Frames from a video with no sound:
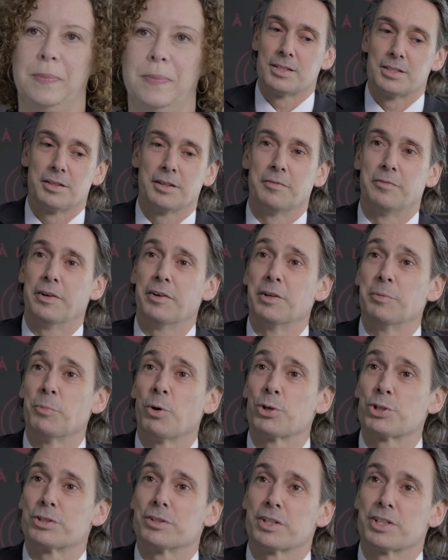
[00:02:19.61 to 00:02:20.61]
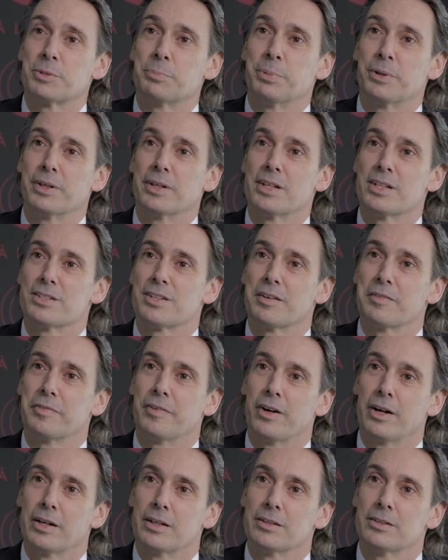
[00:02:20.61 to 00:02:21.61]
It's a very emotional experience, I
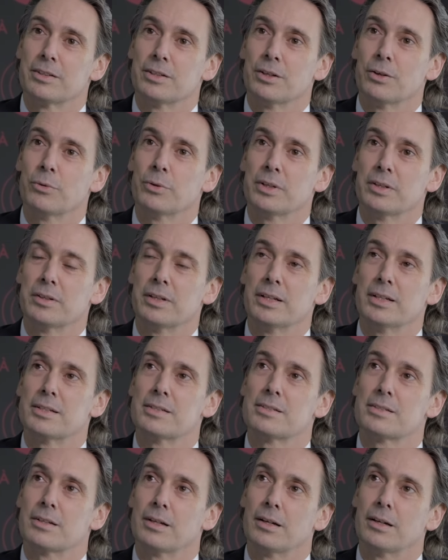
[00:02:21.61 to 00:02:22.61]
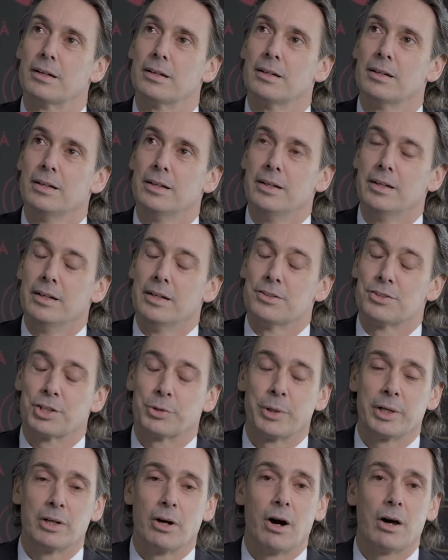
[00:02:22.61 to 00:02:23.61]
find. You know, it's a
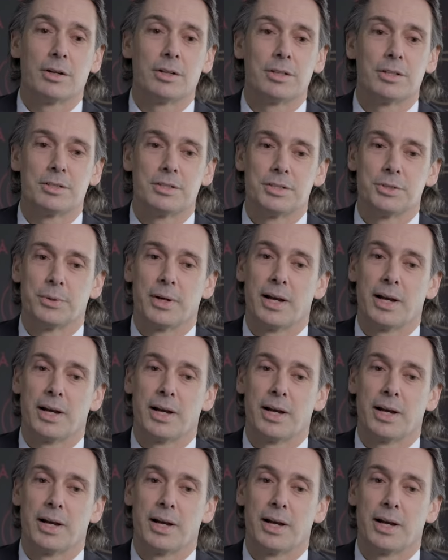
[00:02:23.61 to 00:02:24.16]
great honor to